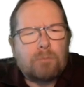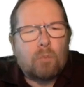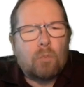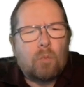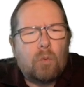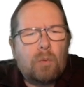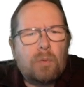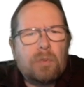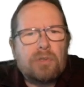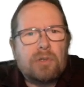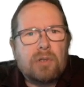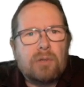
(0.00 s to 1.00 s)
what we
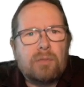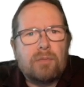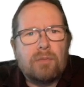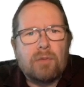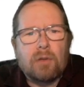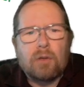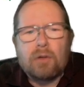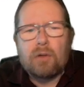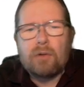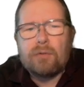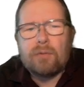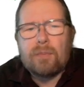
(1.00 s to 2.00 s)
should
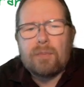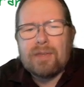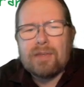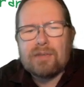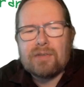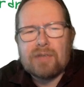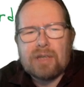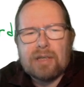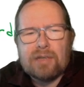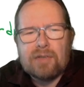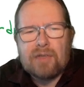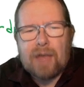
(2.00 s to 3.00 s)
learn from this
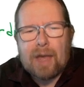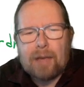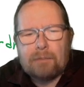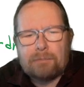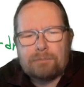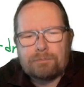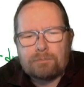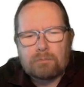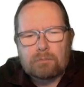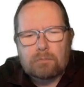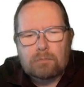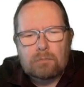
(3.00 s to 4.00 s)
is that
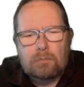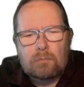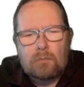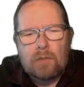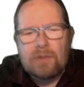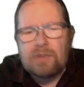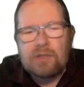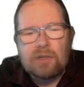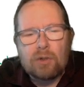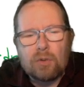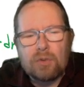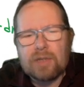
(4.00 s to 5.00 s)
this
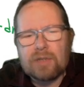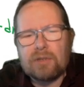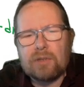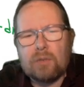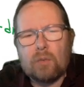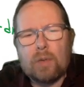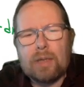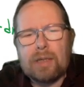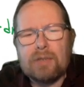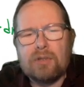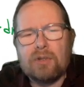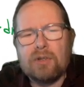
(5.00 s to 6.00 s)
integral is actually way
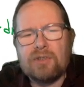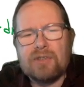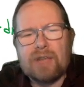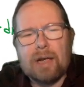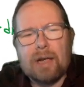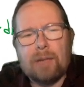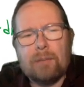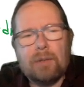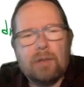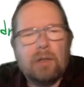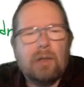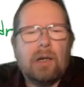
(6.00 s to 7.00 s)
easier to set up
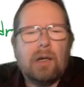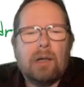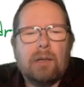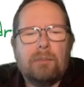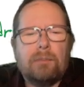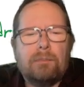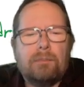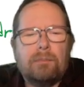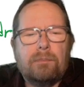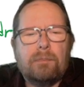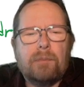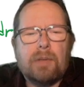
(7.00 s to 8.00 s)

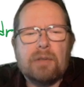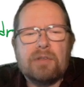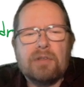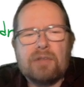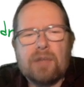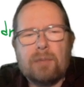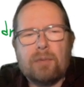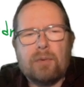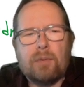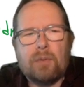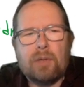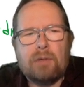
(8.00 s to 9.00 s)
in this example
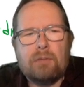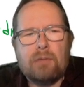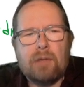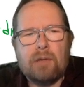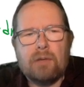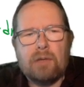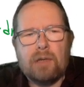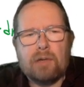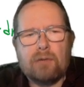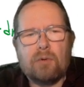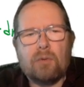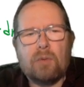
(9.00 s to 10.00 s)
than the
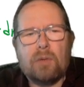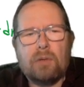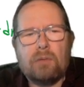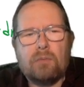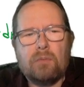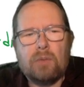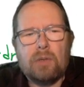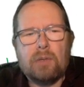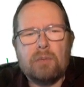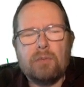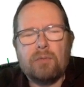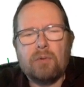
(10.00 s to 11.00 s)
integral we did
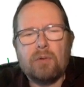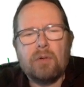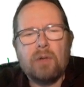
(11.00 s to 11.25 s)
before.